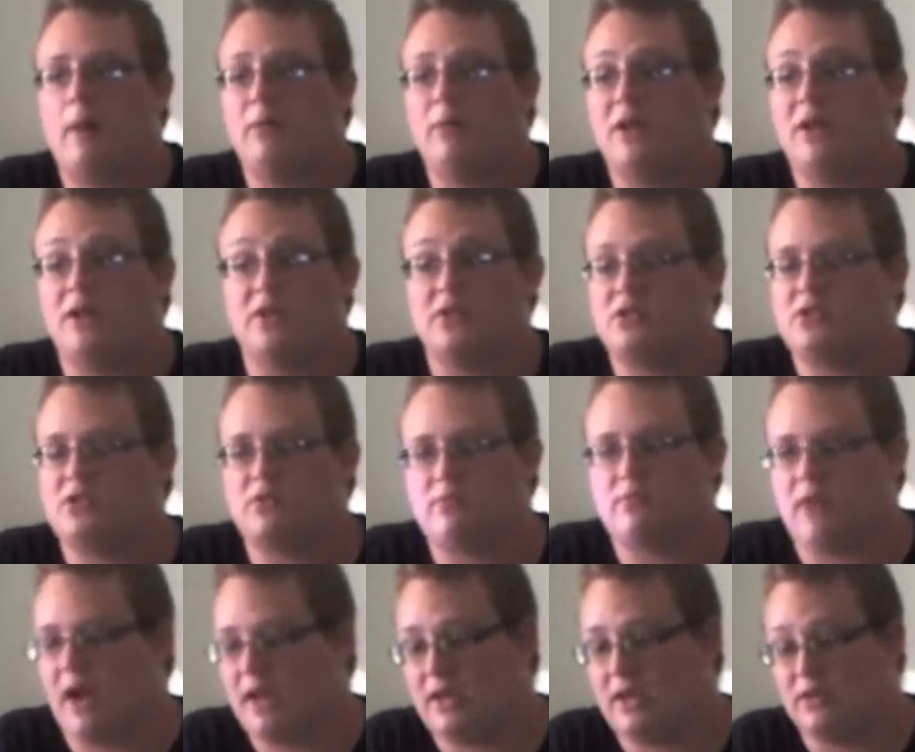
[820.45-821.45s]

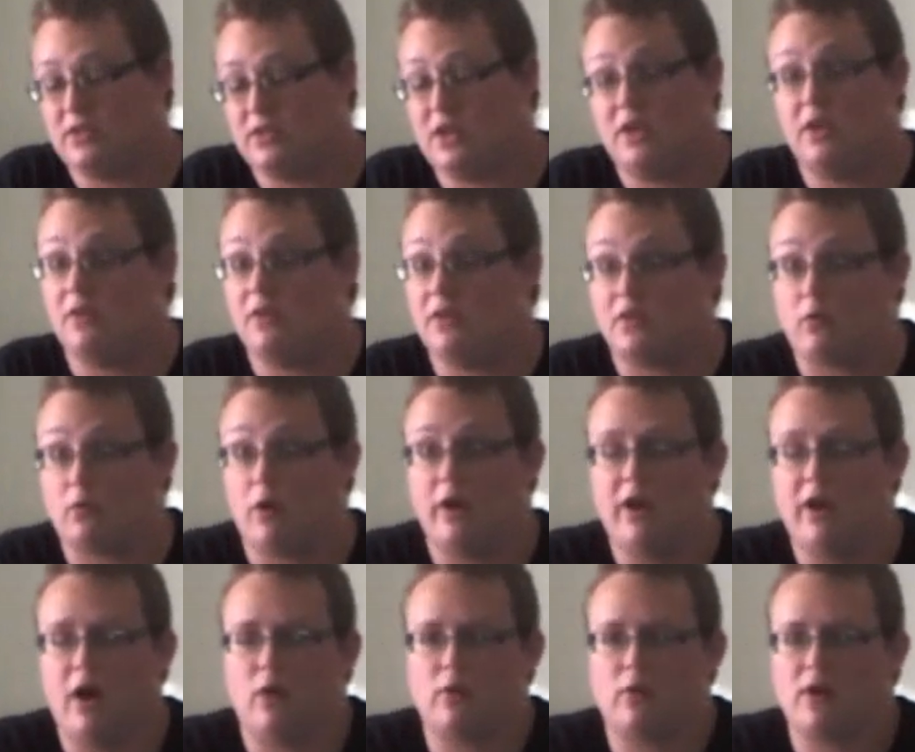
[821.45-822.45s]
Because I can tell you this
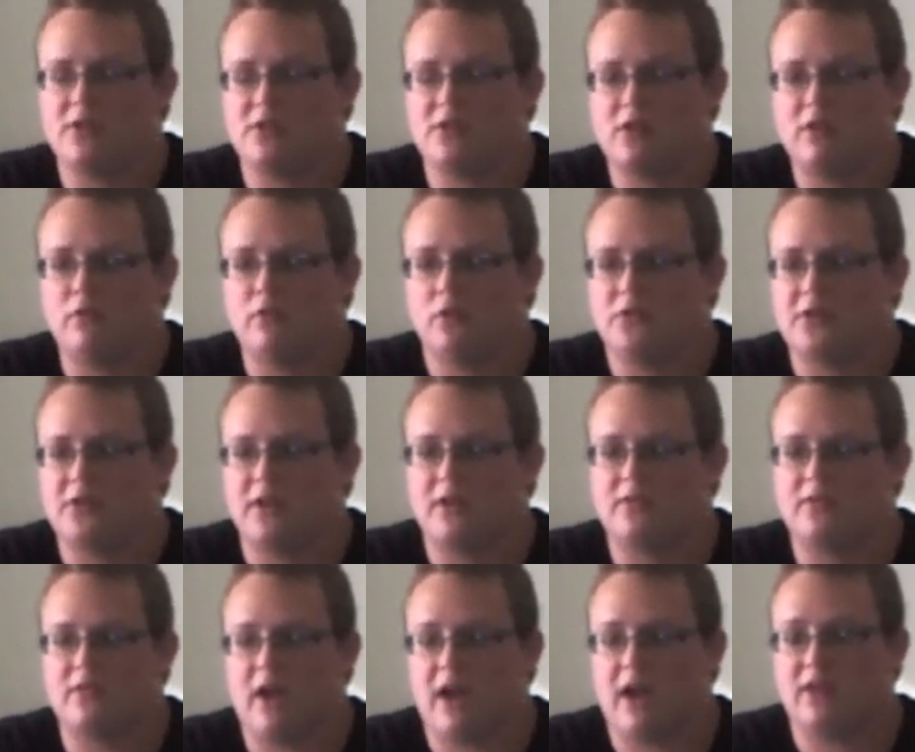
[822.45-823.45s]
right now, Resident Evil
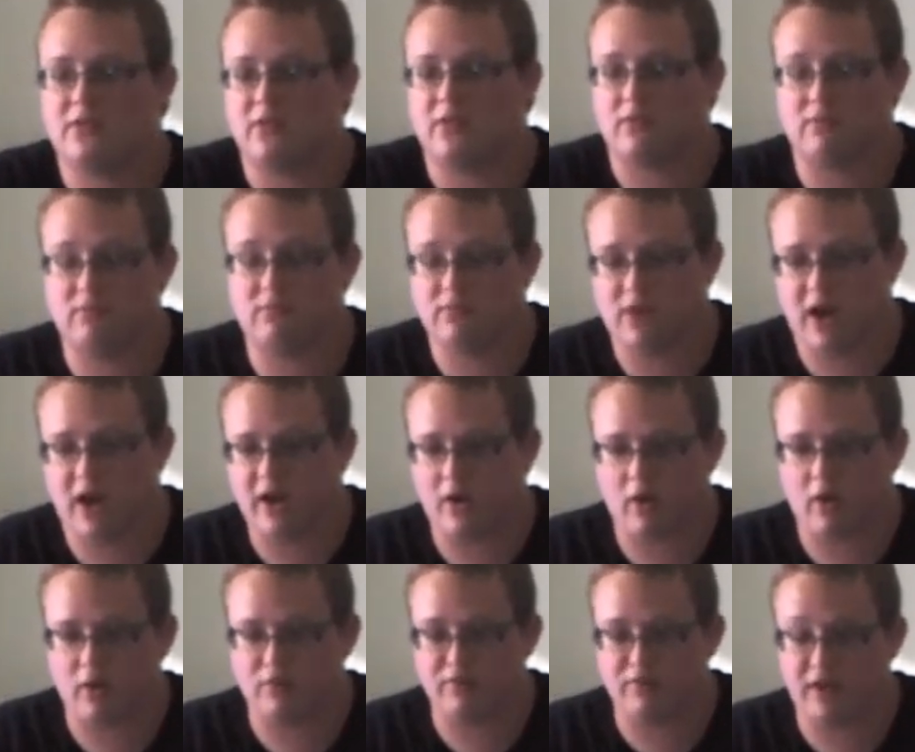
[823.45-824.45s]
6, as a
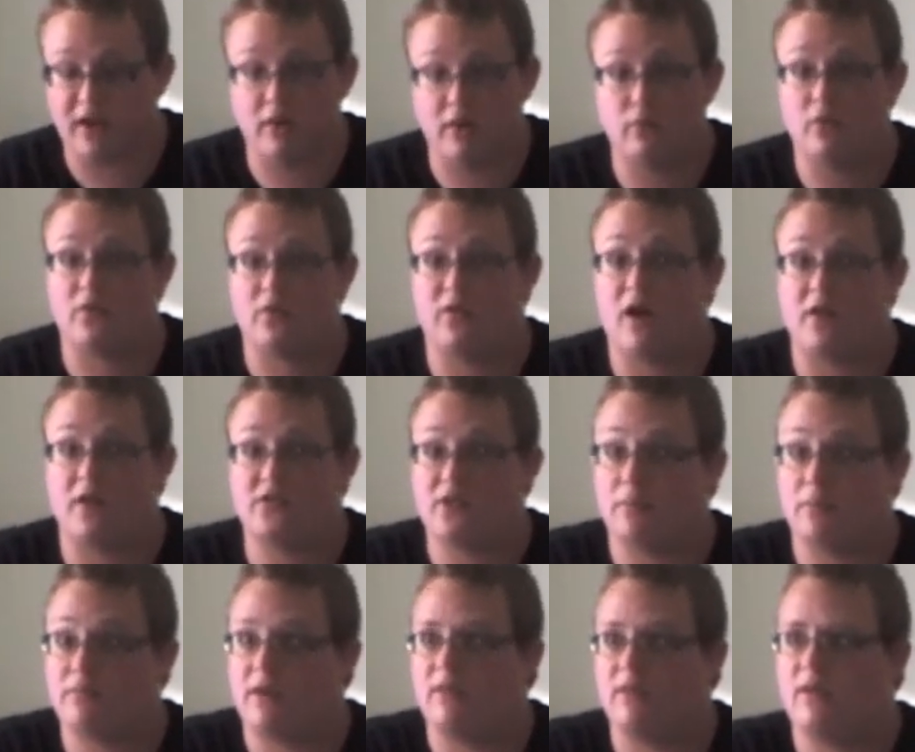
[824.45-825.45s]
diehard fan, was not
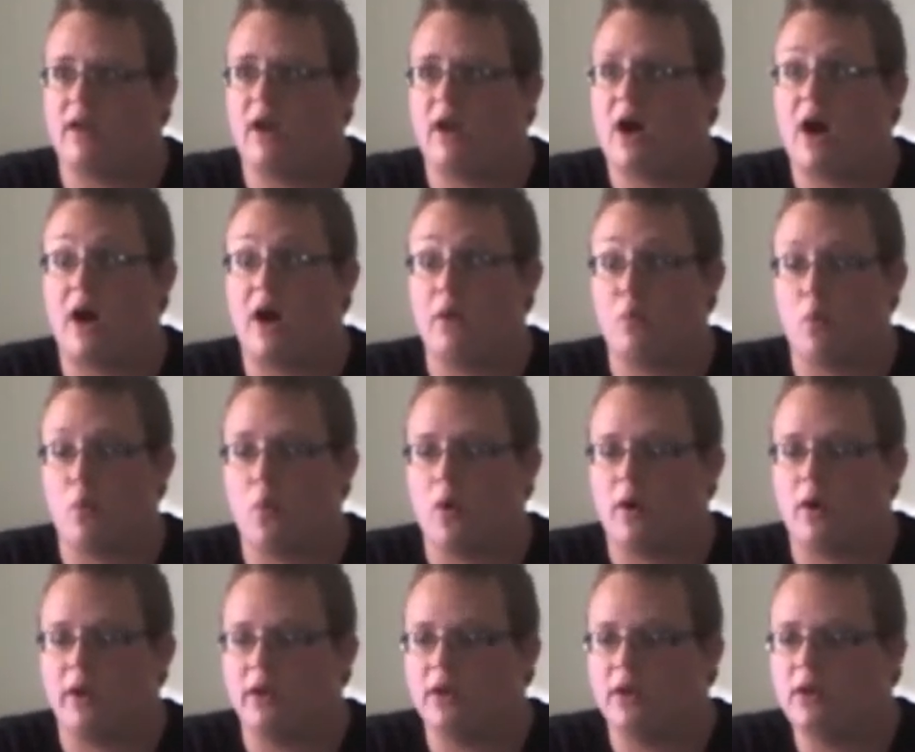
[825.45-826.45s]
something that I
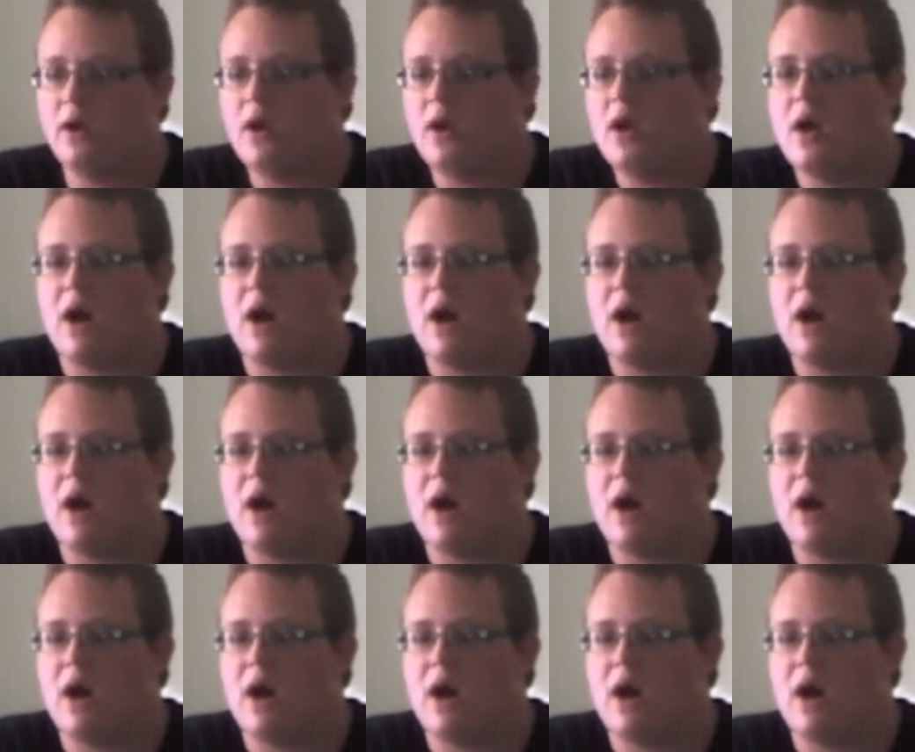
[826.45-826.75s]
wanted.